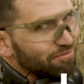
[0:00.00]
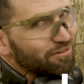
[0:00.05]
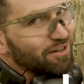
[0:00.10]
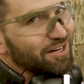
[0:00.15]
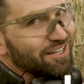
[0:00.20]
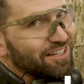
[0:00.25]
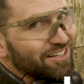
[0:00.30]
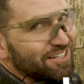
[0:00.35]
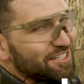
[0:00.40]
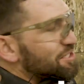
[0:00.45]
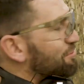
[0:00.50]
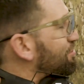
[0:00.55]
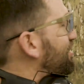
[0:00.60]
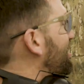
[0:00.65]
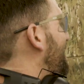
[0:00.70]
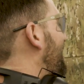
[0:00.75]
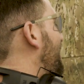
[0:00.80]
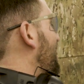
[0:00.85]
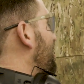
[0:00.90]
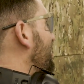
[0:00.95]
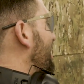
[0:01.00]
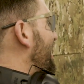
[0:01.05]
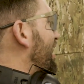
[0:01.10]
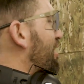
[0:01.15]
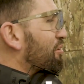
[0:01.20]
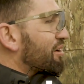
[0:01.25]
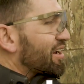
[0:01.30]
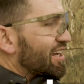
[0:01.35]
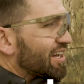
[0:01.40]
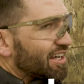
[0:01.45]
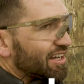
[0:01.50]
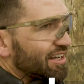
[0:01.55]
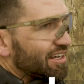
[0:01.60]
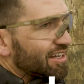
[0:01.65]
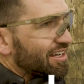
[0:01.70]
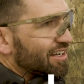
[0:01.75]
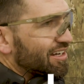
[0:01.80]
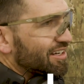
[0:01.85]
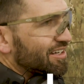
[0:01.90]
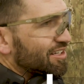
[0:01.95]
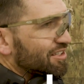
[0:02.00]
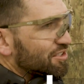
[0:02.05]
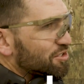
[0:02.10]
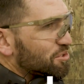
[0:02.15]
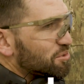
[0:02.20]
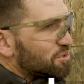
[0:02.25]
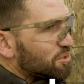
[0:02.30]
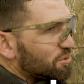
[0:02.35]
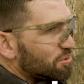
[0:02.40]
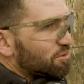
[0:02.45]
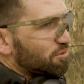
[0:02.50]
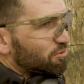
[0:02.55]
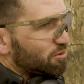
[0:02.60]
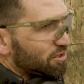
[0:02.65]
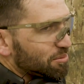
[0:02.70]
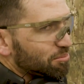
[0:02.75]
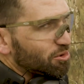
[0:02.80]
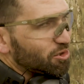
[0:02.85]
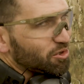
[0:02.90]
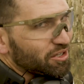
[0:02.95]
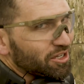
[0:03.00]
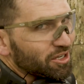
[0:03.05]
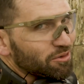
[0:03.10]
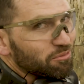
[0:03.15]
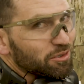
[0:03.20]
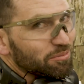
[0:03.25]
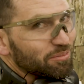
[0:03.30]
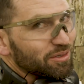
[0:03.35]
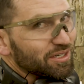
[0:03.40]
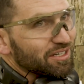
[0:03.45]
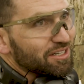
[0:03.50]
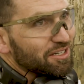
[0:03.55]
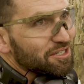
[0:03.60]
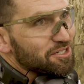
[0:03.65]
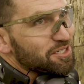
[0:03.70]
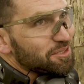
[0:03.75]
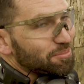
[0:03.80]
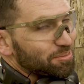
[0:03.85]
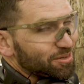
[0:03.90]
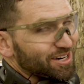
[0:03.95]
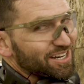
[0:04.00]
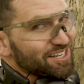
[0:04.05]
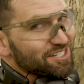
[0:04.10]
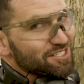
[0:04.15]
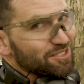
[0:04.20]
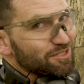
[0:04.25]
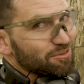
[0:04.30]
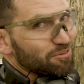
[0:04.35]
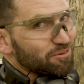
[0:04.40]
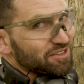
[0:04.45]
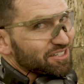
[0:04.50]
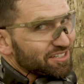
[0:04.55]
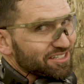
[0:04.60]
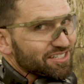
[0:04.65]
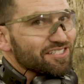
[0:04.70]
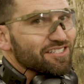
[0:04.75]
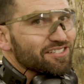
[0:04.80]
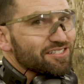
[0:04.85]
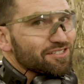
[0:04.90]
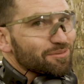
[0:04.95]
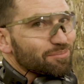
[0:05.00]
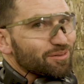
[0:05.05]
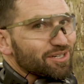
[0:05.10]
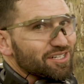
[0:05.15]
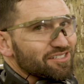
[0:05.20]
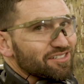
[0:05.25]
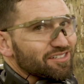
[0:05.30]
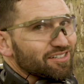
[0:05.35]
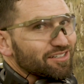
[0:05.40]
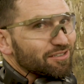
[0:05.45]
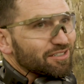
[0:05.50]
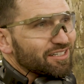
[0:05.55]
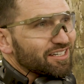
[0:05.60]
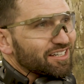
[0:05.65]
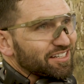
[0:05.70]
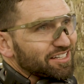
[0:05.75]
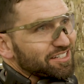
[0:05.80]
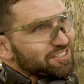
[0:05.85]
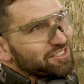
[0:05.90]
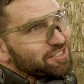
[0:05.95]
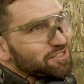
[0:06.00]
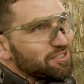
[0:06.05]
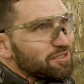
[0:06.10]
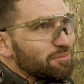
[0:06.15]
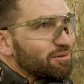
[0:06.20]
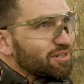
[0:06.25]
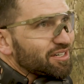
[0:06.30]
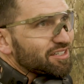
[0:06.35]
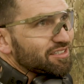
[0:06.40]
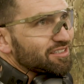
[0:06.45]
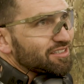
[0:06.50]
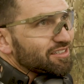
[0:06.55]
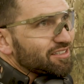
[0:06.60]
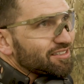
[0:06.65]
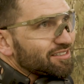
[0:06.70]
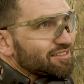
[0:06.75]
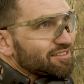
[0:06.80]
of funny, that's about how loud a 223 bolt gun would be suppressed with a decent suppressor, and that's unsuppressed.